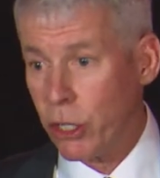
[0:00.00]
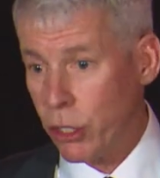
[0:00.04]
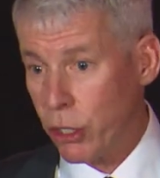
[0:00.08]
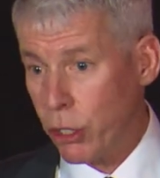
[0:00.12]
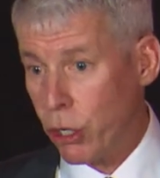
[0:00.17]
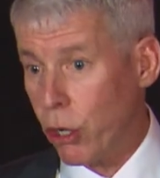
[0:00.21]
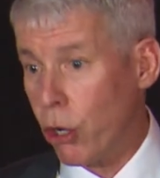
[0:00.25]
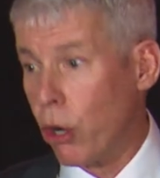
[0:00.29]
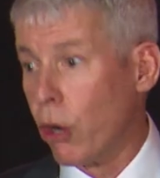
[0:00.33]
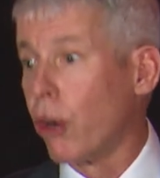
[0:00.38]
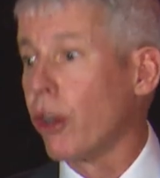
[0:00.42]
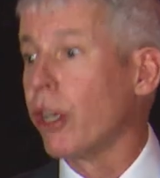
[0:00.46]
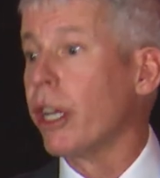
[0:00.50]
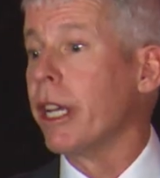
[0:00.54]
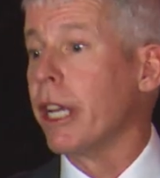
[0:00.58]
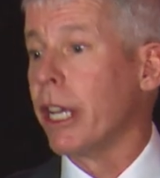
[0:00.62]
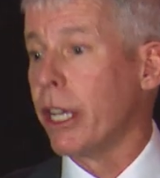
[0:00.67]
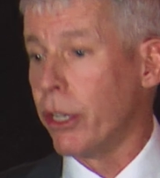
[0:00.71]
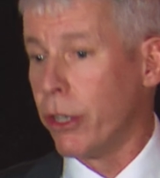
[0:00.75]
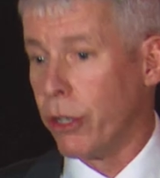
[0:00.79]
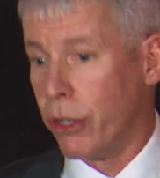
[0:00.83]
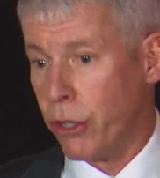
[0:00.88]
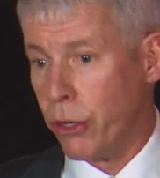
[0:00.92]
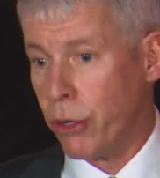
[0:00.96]
turn it
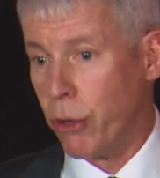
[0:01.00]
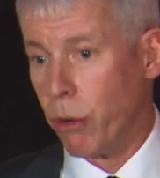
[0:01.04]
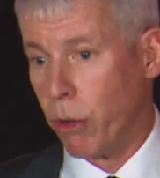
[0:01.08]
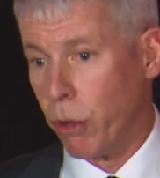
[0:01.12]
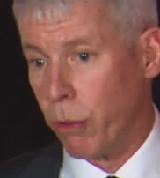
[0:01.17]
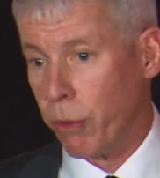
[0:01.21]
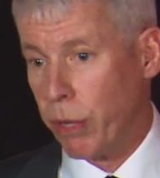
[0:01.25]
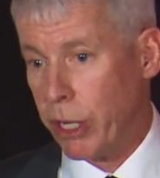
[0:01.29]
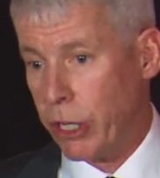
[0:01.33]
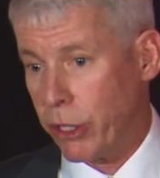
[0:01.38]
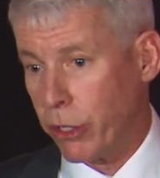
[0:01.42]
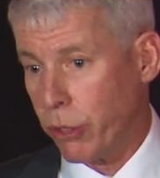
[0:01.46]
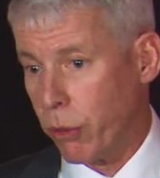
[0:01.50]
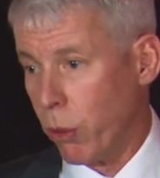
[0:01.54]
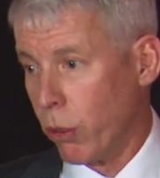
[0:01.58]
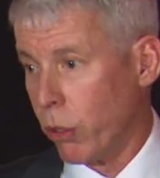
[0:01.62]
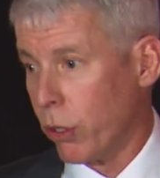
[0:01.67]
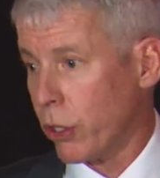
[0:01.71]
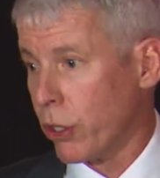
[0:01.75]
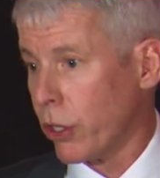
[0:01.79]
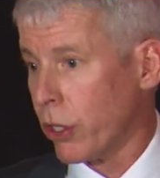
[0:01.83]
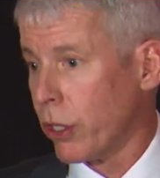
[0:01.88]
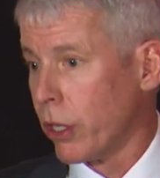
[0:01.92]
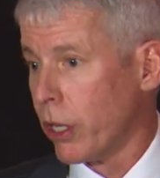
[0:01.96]
into a
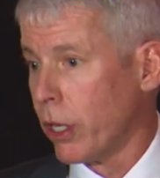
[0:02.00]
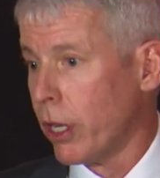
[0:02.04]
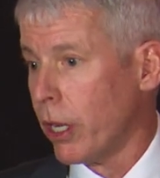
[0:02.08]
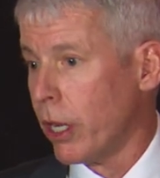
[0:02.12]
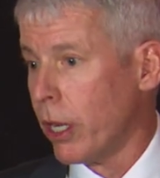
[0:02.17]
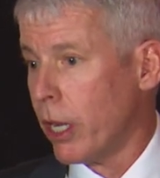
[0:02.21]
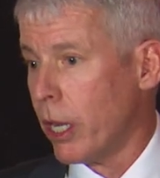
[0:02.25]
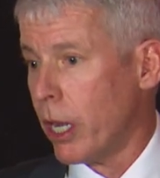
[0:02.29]
resource.